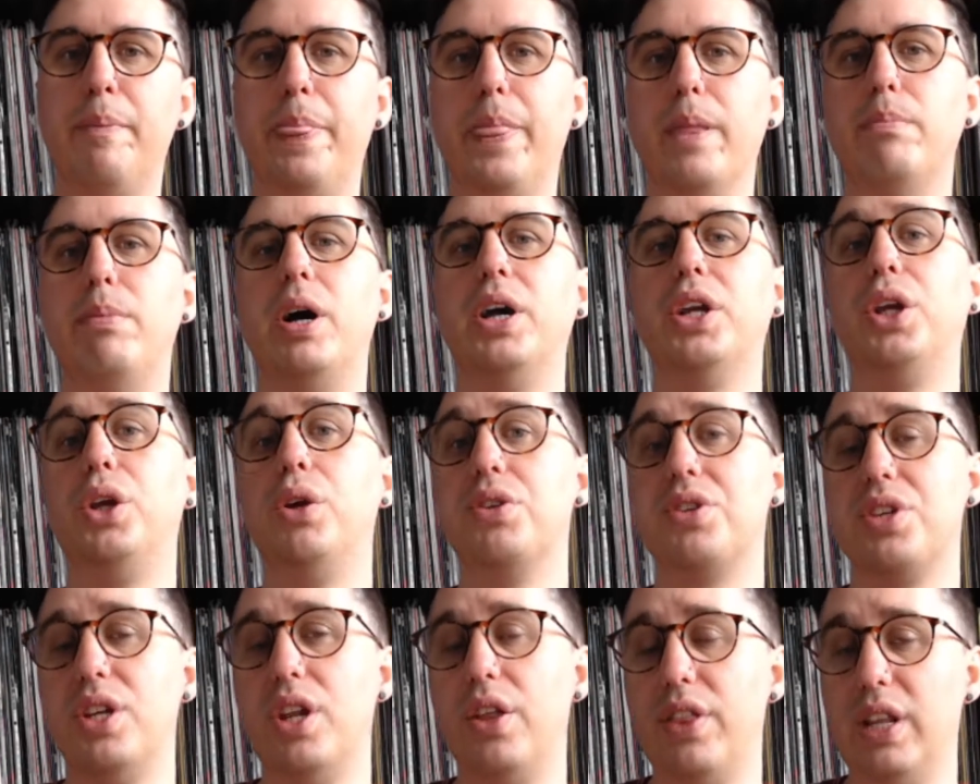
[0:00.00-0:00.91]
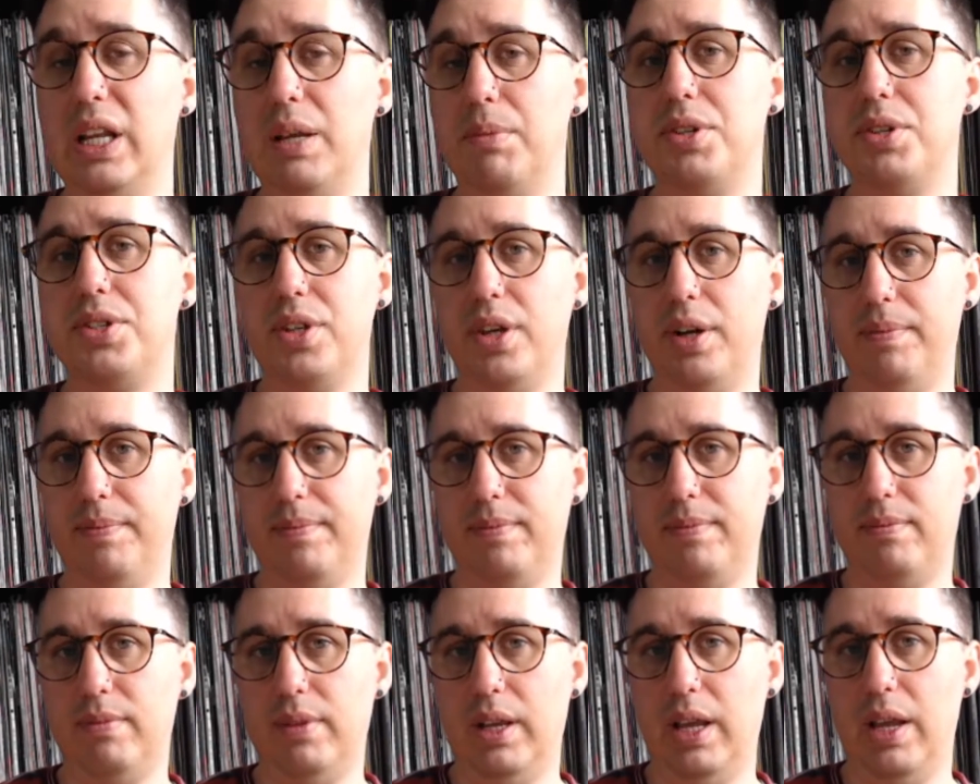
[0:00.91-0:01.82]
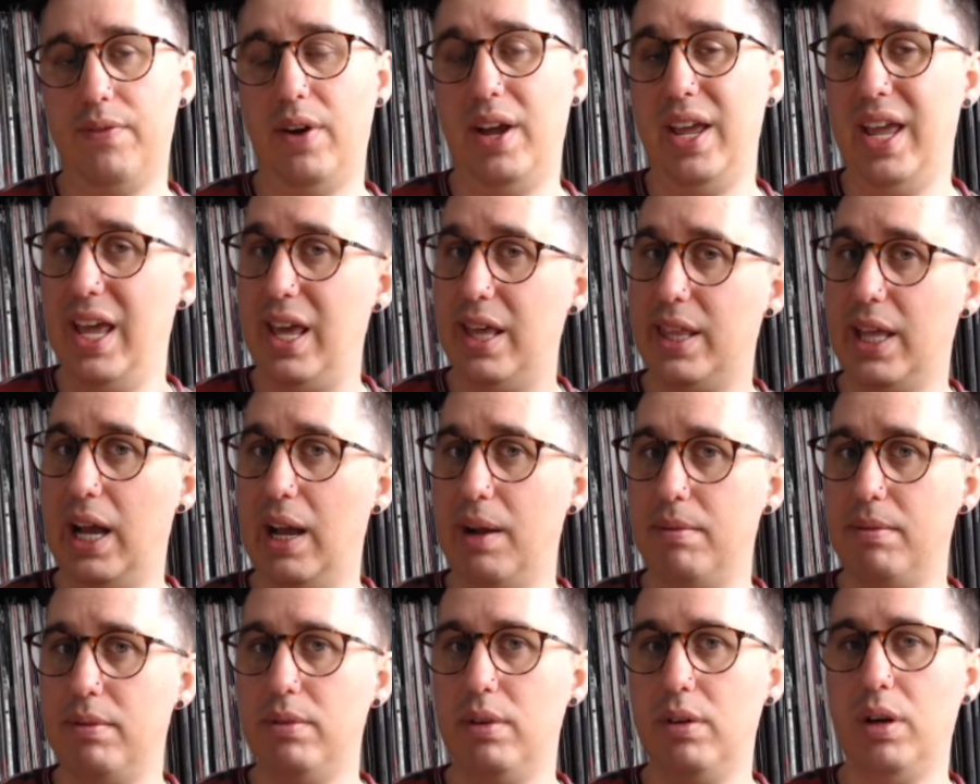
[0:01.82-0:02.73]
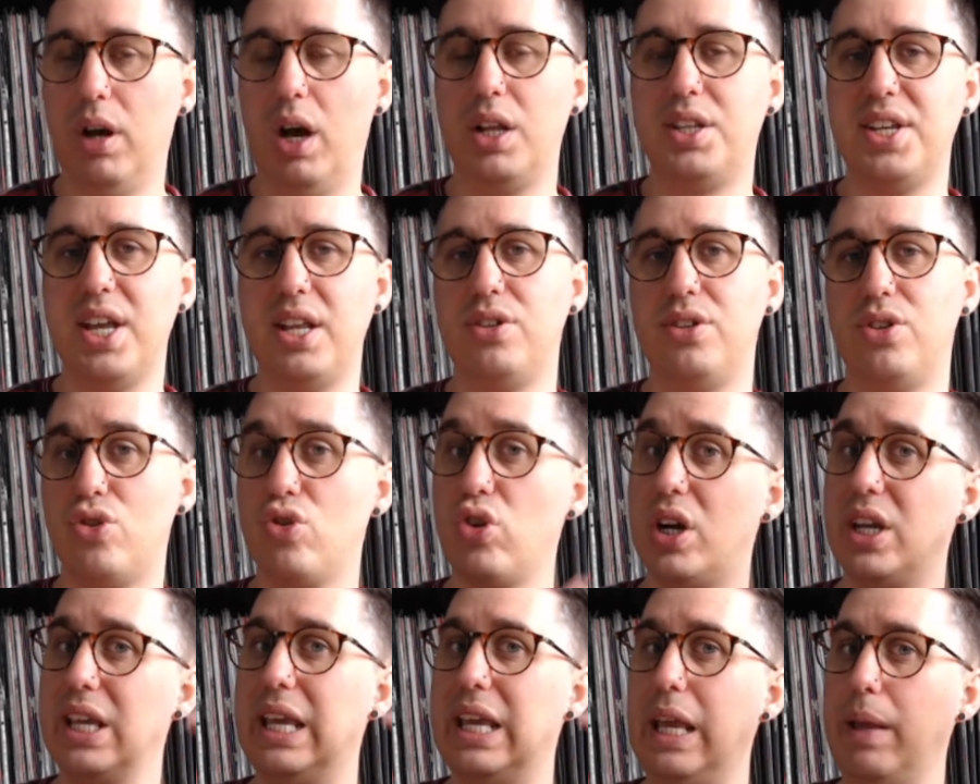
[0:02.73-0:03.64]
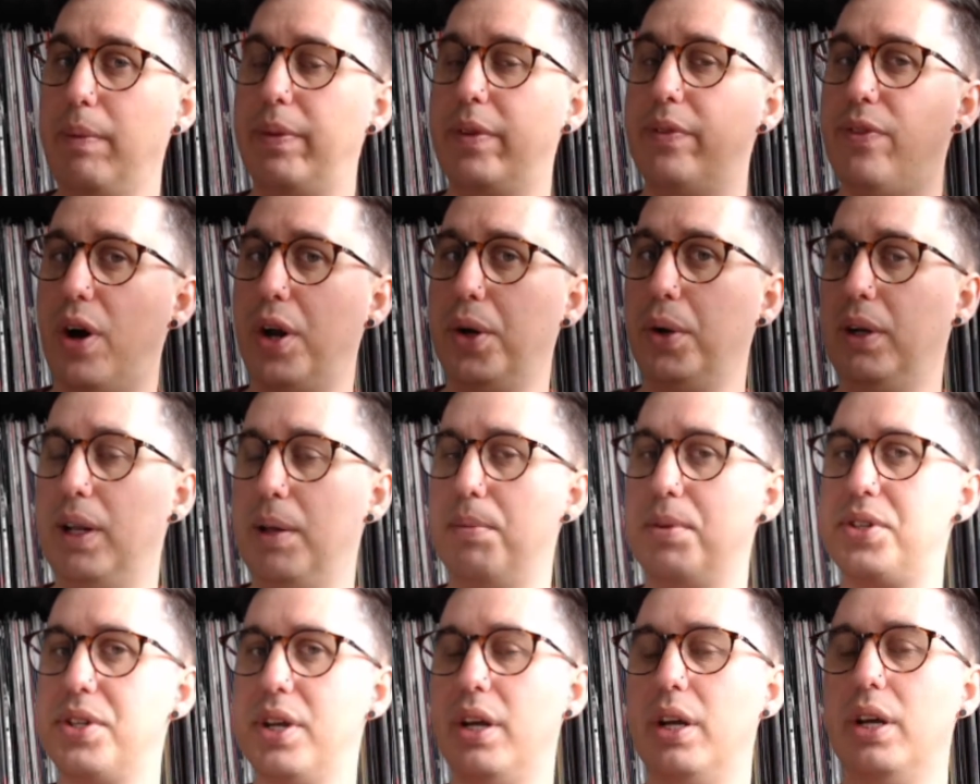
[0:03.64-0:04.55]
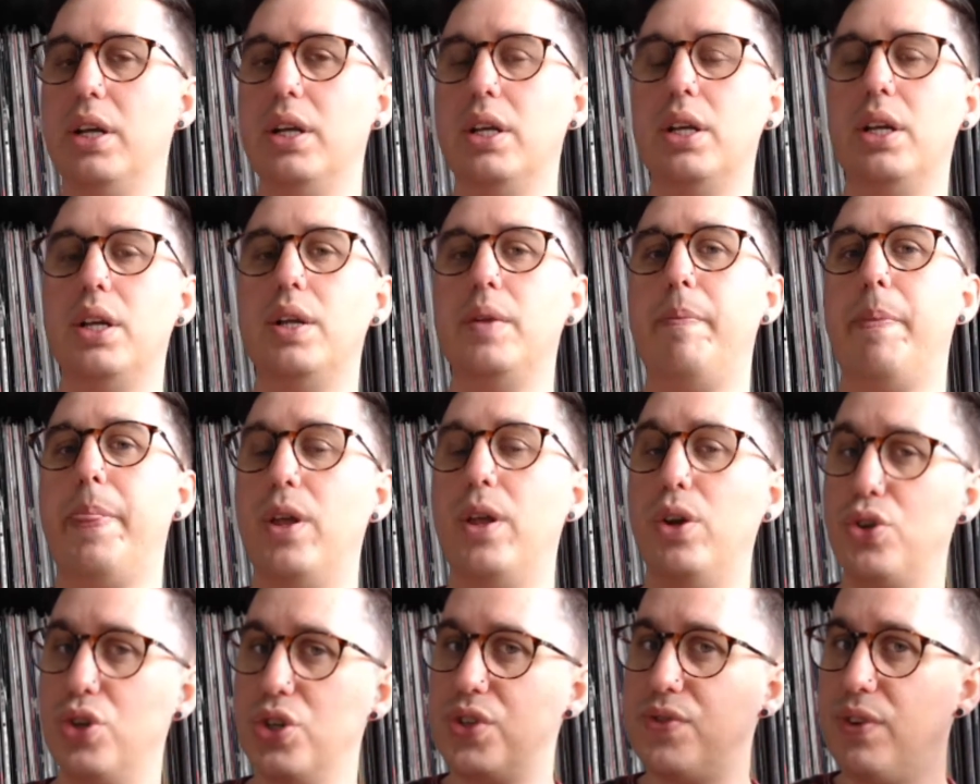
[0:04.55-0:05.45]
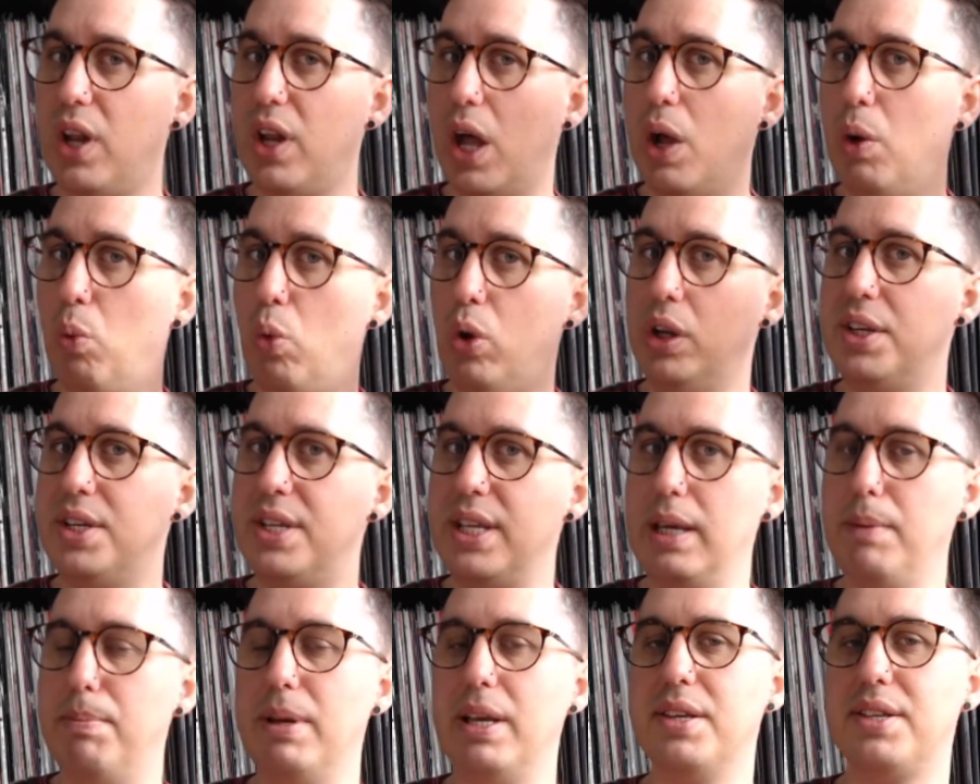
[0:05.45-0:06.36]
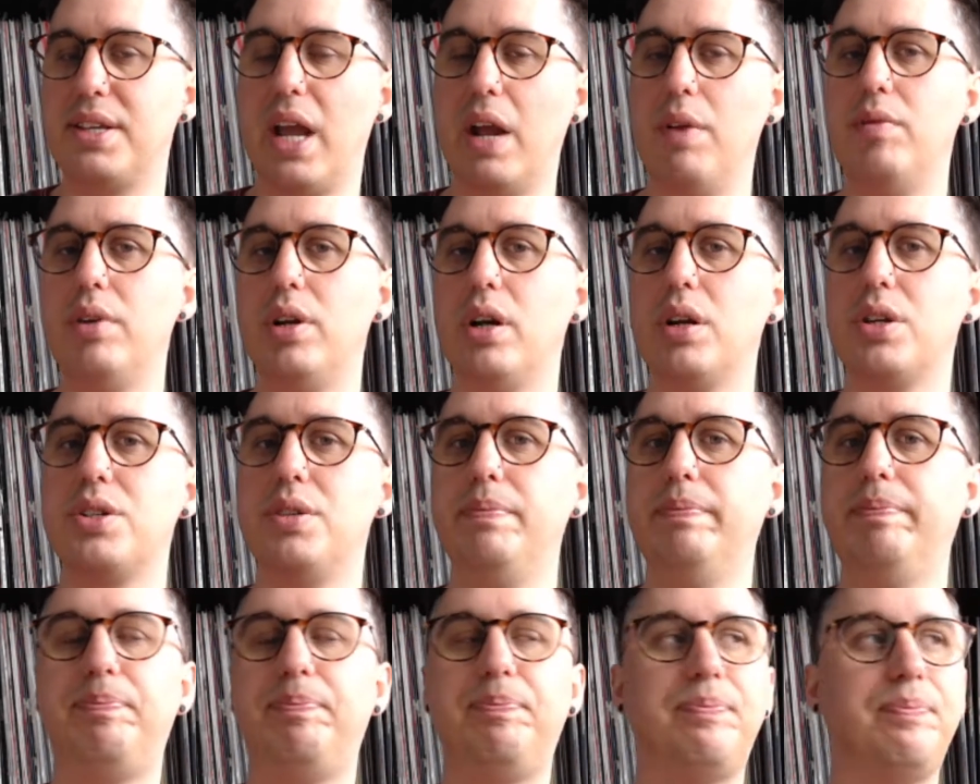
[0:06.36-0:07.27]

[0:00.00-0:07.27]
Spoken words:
But I use another limiter. If I hear that, I tend to try and keep the final limiter just for like 1 dB's gain reduction,